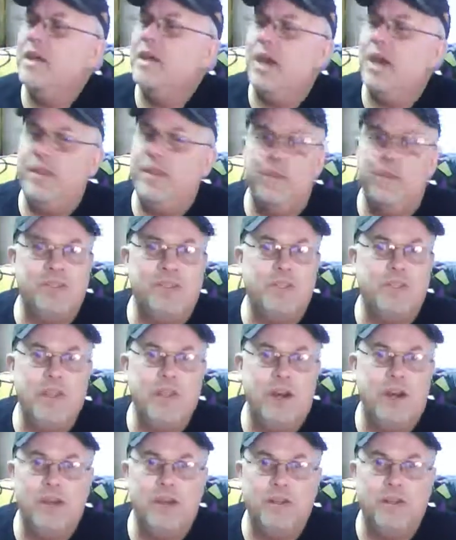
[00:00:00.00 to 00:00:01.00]
And this is
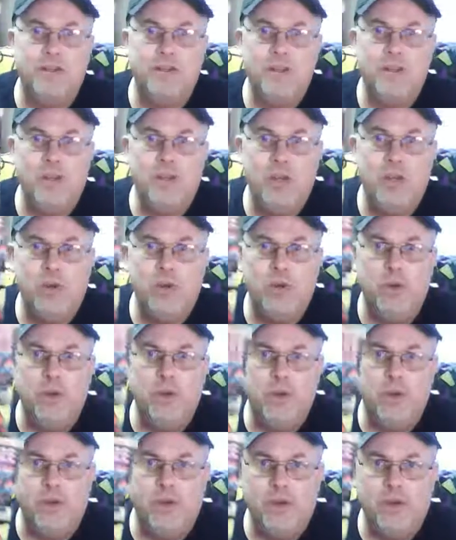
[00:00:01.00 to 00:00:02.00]
not anywhere
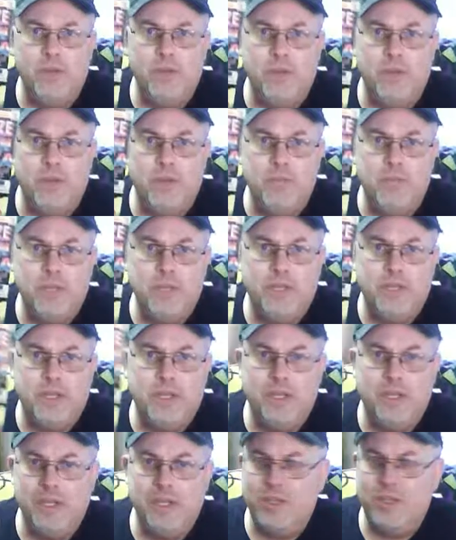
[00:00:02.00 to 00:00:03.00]
near a mint
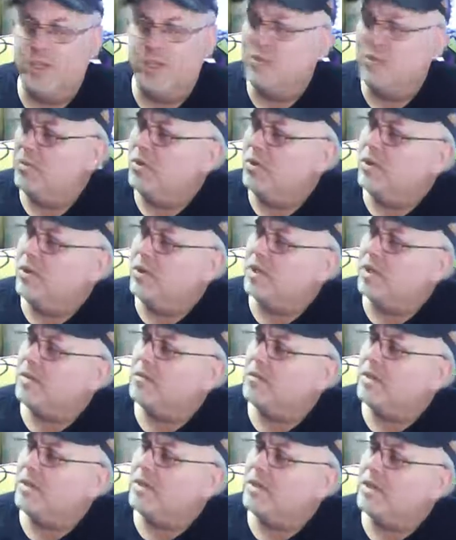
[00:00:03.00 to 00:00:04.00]
condition book,
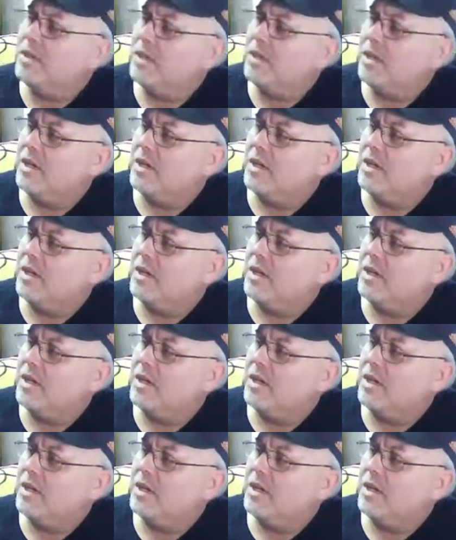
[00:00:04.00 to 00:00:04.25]
but